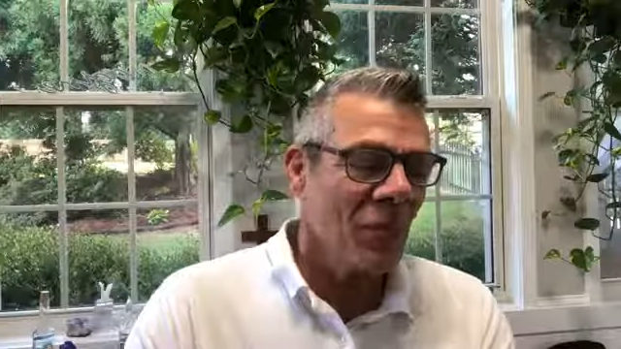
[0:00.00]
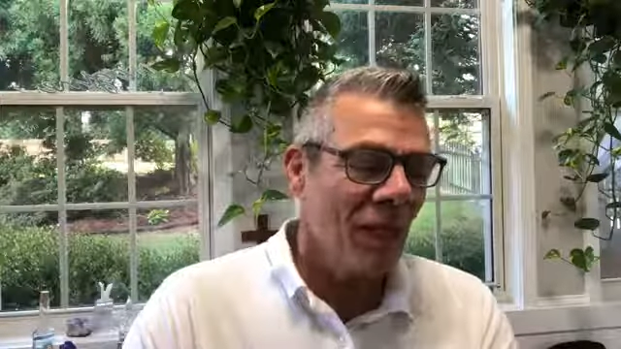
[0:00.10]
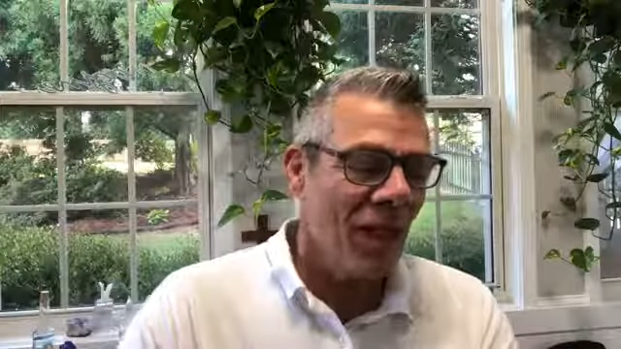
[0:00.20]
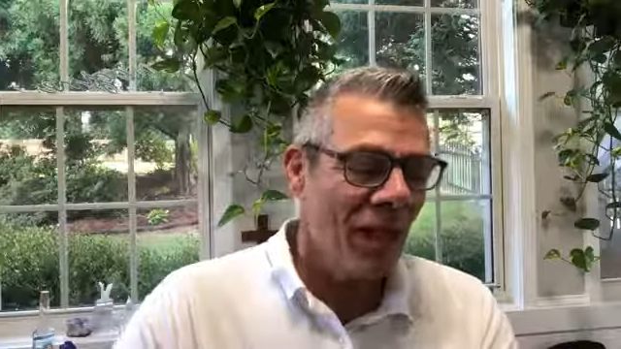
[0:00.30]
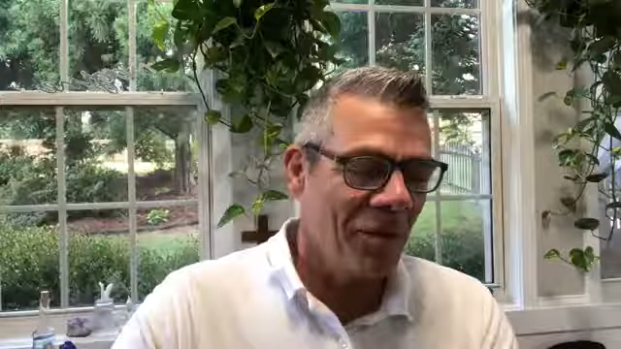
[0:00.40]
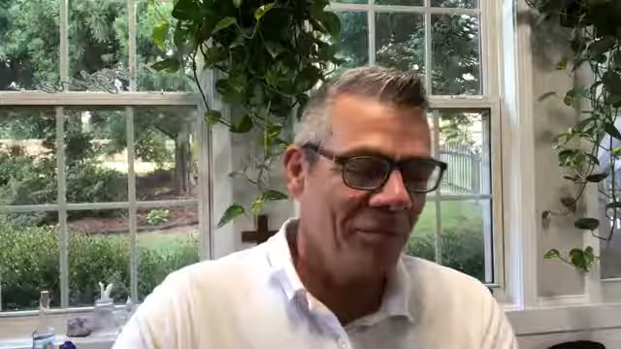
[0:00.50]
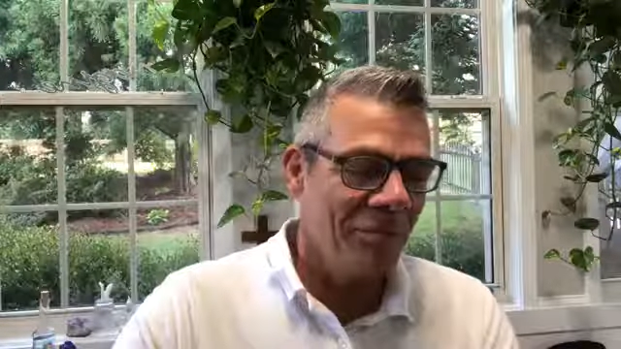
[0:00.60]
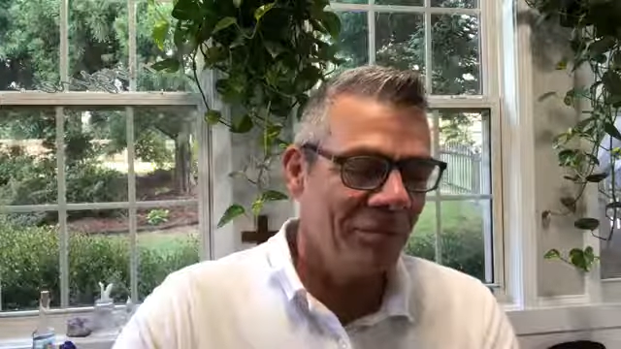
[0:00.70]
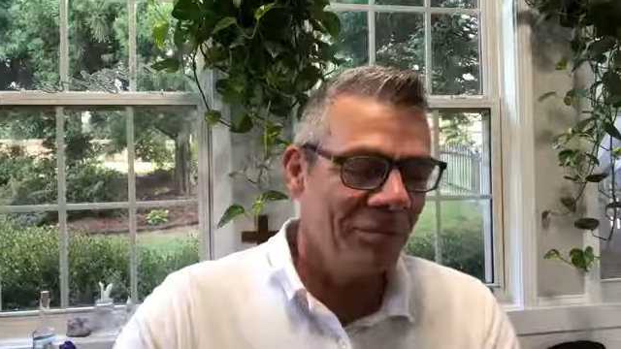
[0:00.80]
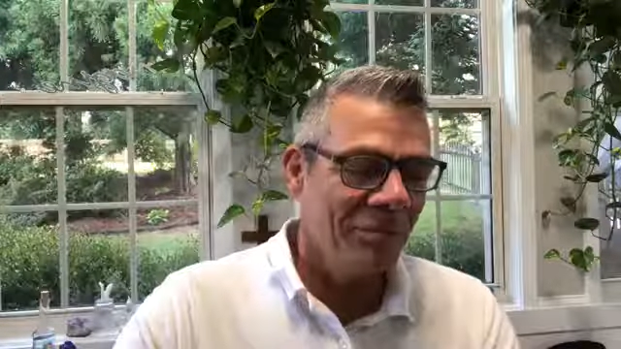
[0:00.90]

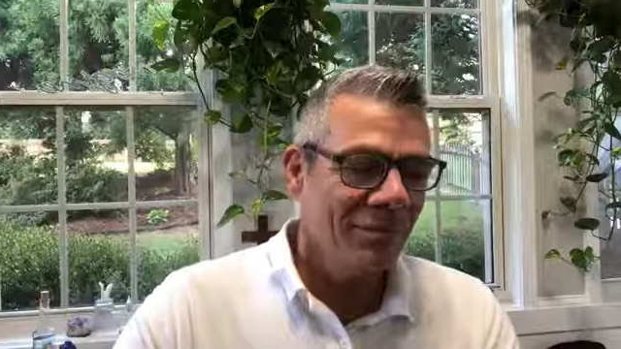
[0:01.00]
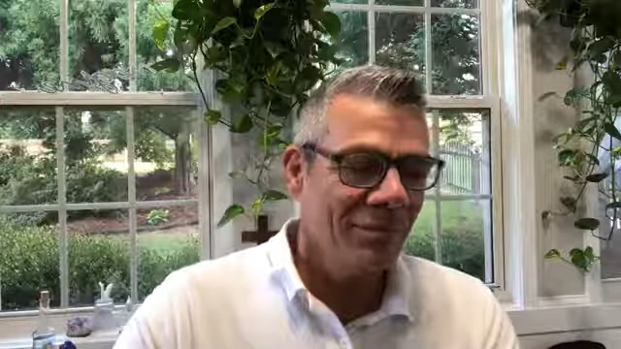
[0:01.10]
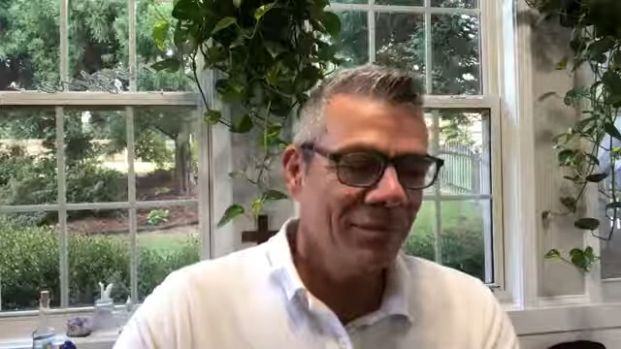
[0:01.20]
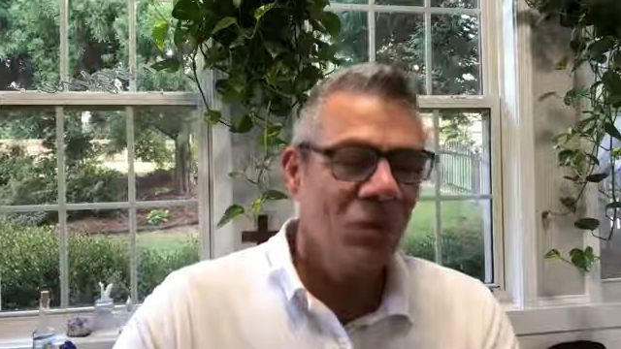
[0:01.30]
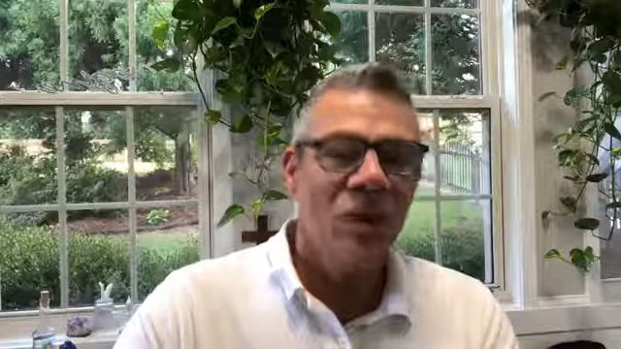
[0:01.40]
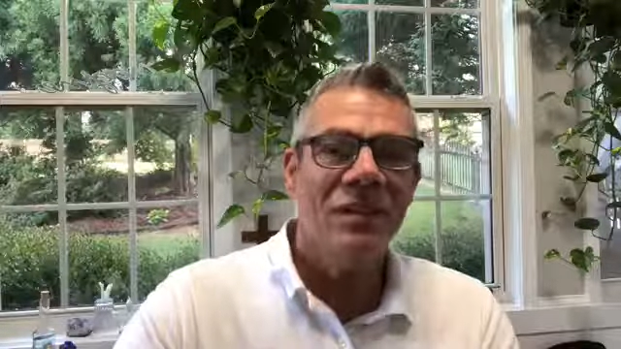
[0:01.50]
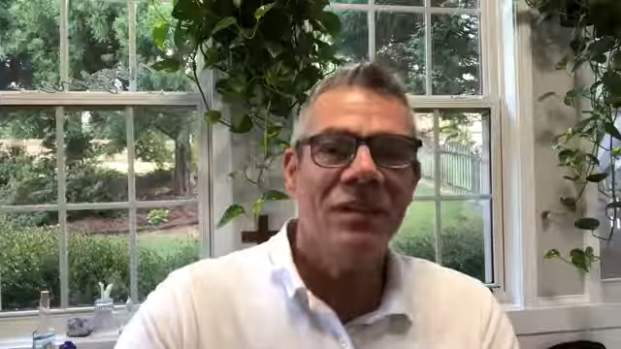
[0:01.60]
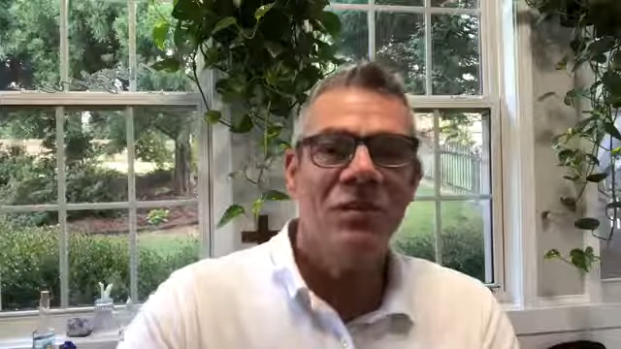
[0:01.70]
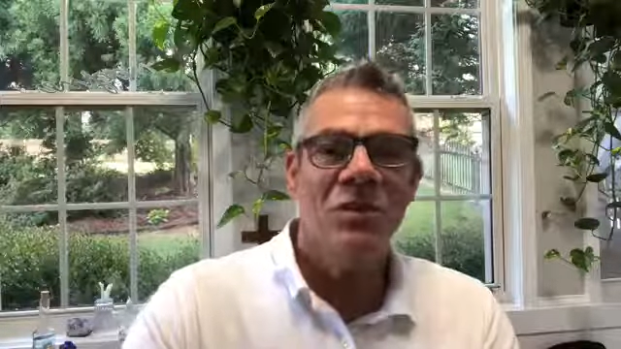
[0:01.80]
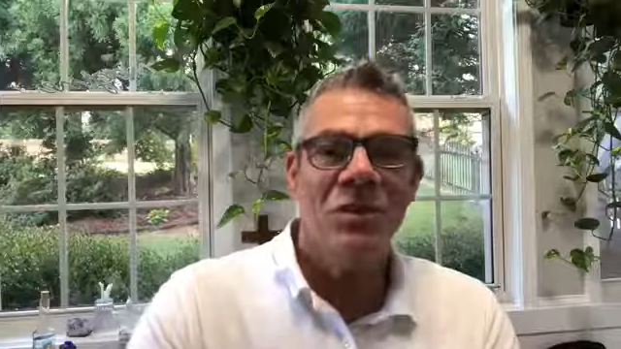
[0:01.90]
Um, Go out and
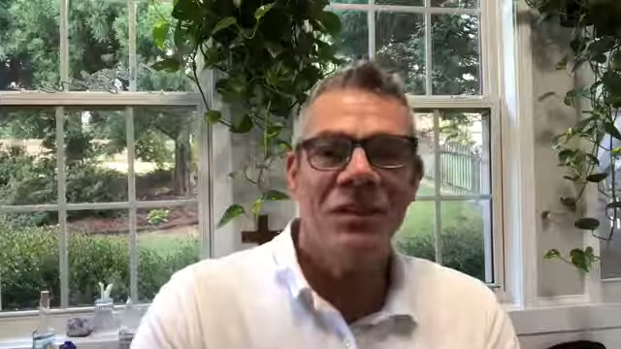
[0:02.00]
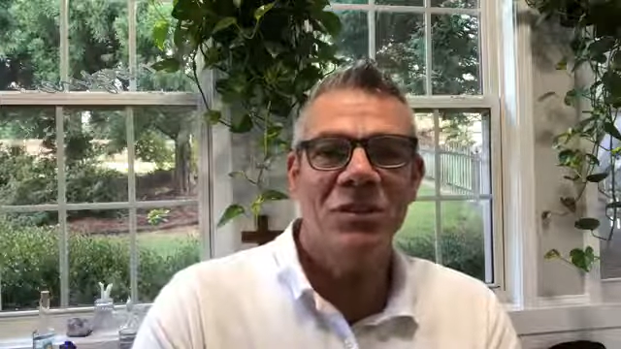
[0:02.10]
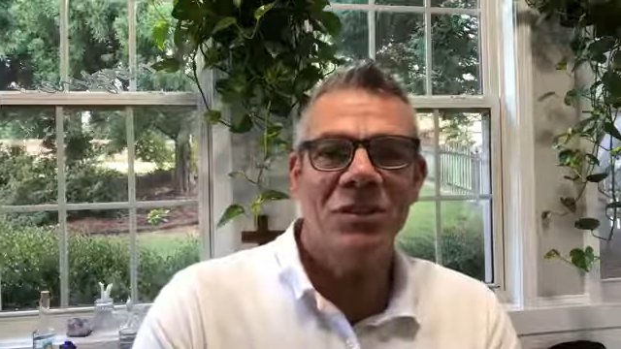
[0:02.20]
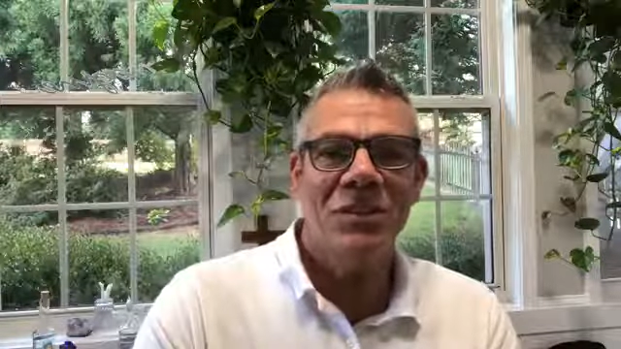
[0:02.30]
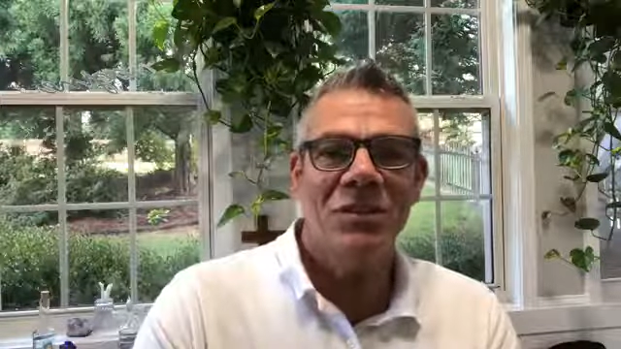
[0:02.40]
live your energy.